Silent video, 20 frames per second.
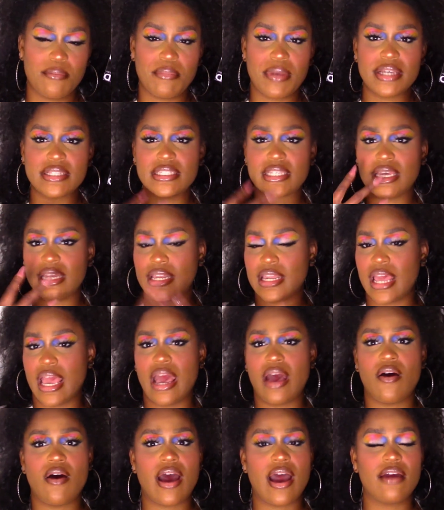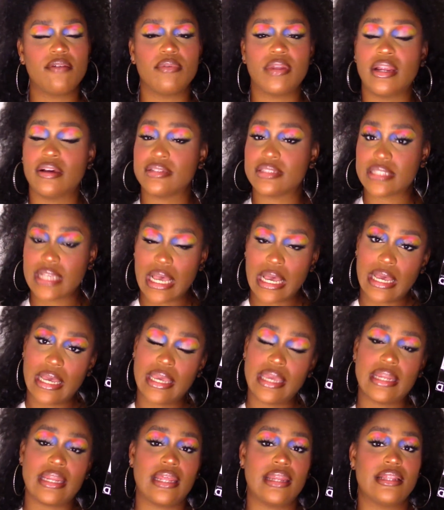My skin now, I've been
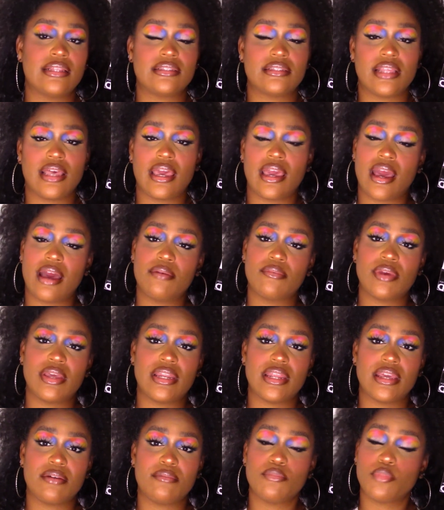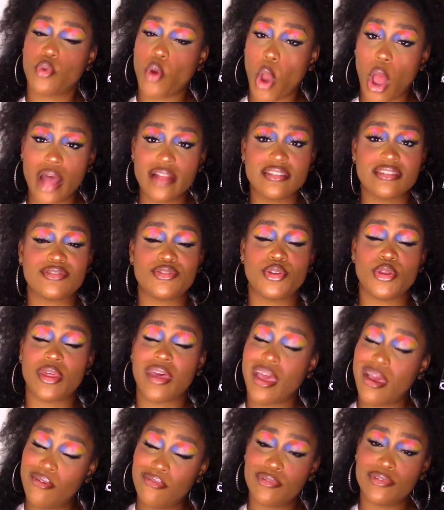outside and it's like I'm getting bronzed to the
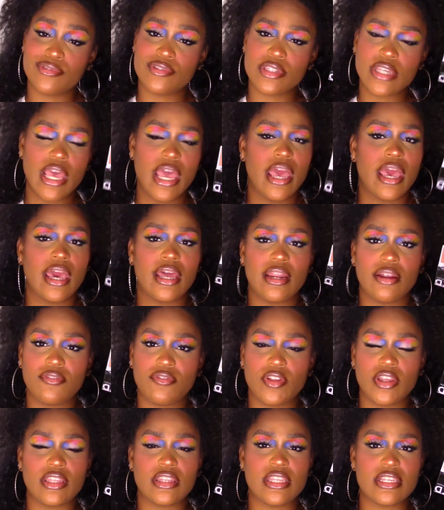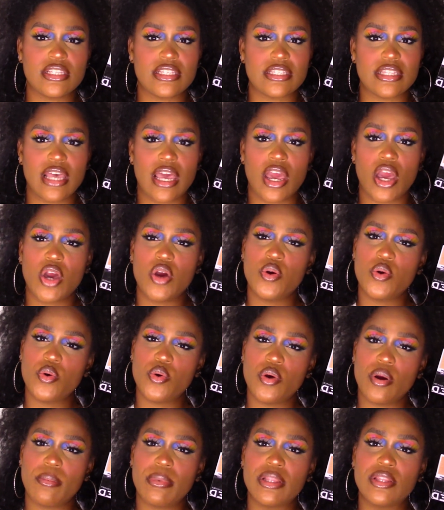heavens. And I feel like this is like,
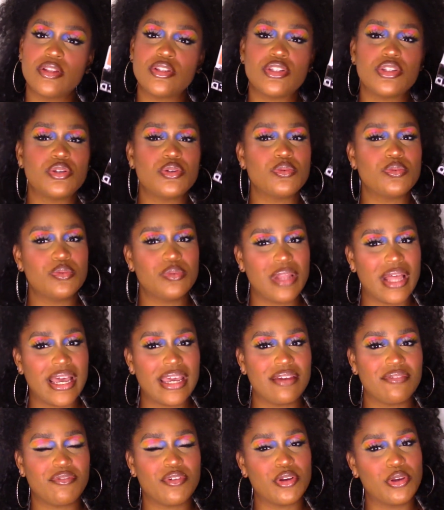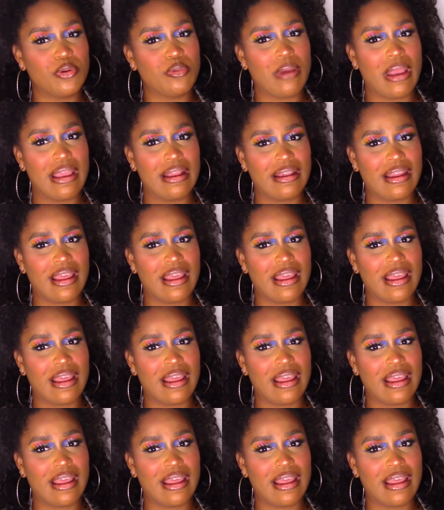oh, I'm a little too light for you right